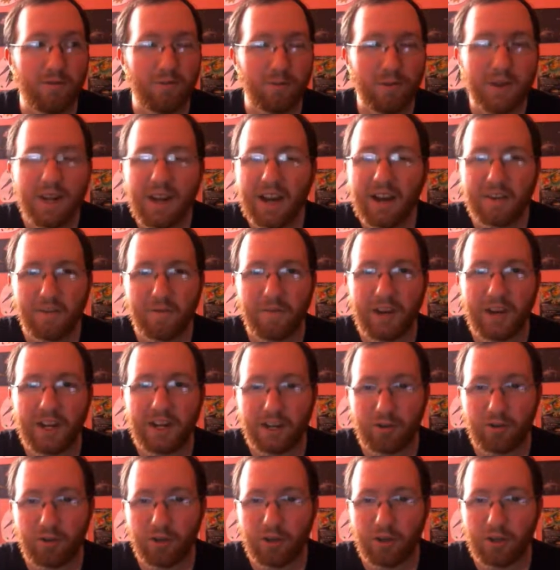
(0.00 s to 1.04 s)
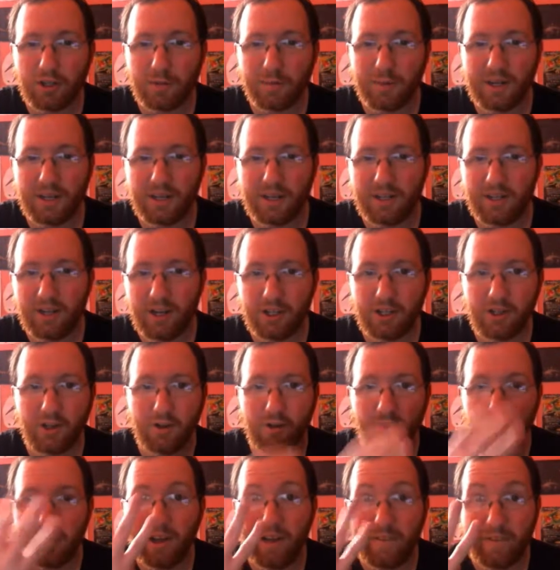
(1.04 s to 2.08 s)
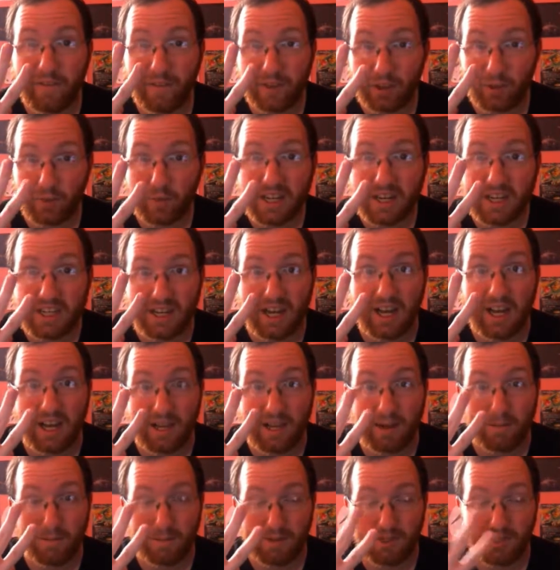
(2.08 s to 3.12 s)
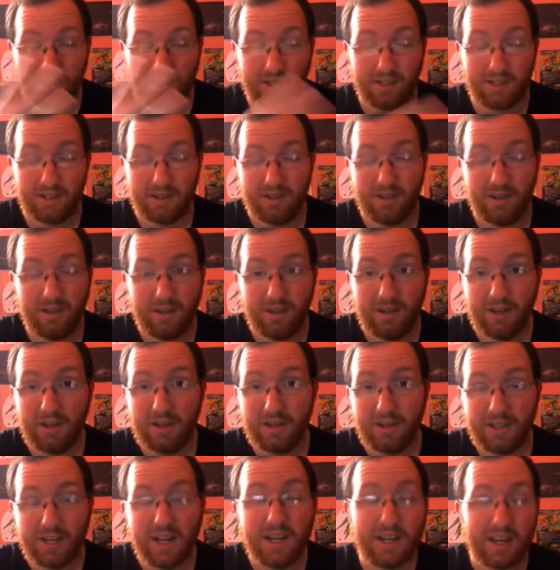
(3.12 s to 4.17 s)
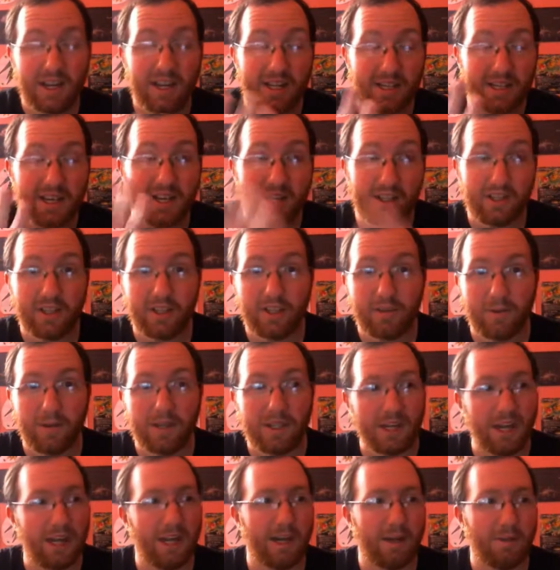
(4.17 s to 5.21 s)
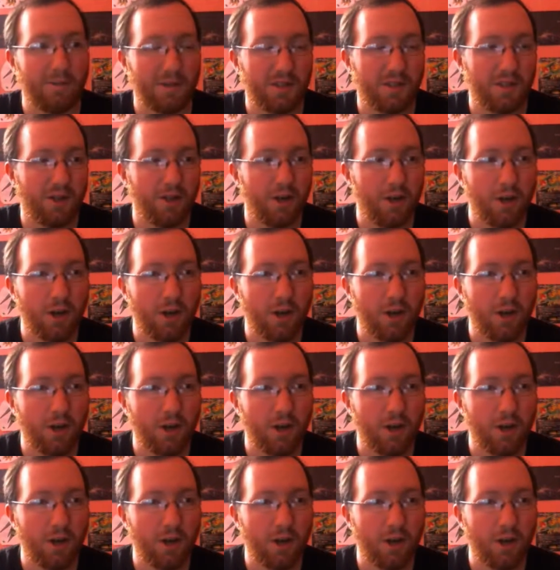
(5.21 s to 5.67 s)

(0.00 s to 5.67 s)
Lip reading: we had to fight Necrozma a total of 3 times. Technically 3 times.